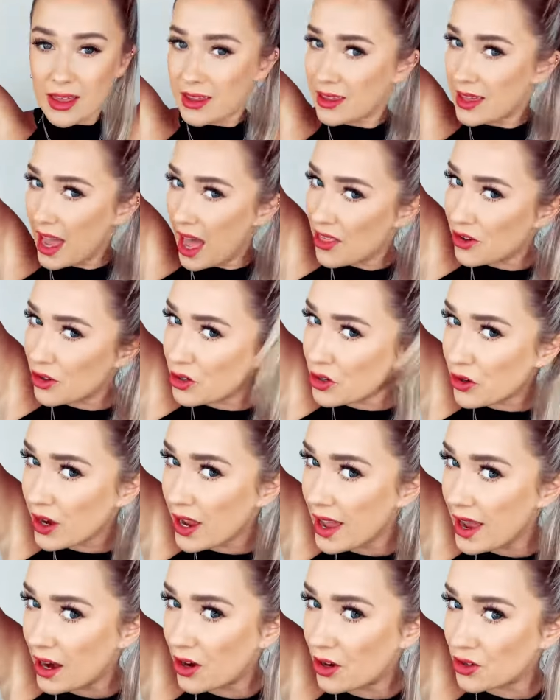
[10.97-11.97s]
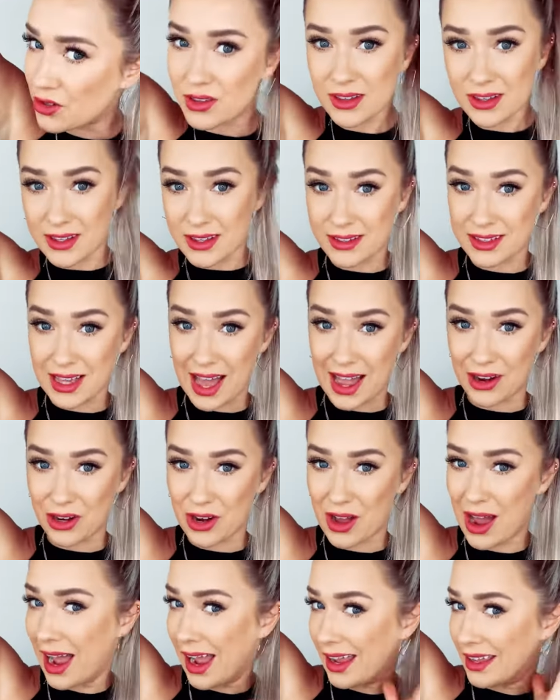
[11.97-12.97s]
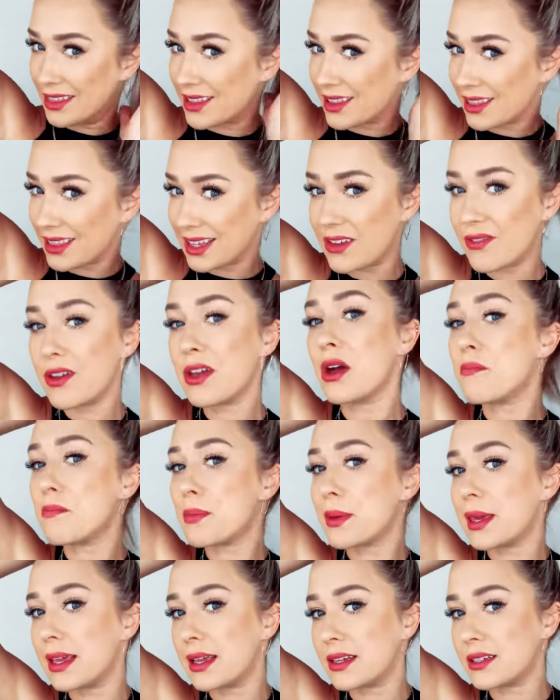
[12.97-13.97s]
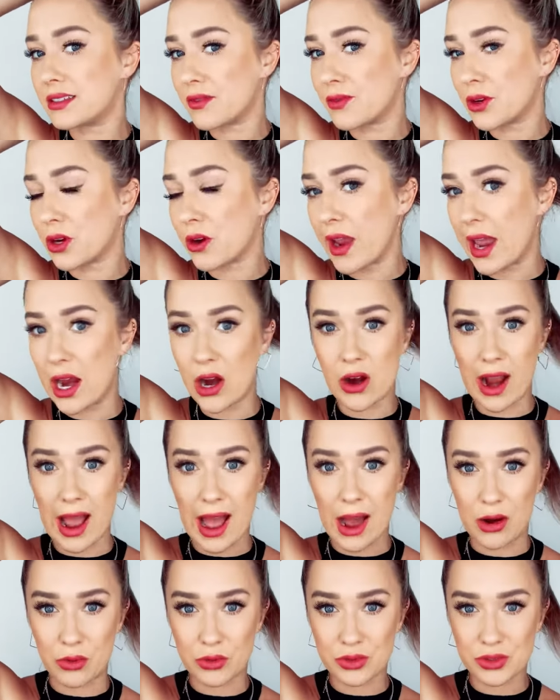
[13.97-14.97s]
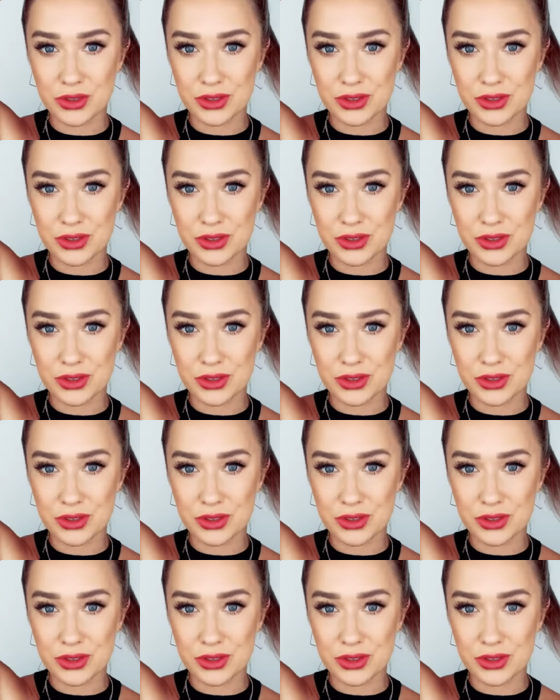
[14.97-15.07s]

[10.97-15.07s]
Gather your hair to the desired height, leaving a piece of your hair out.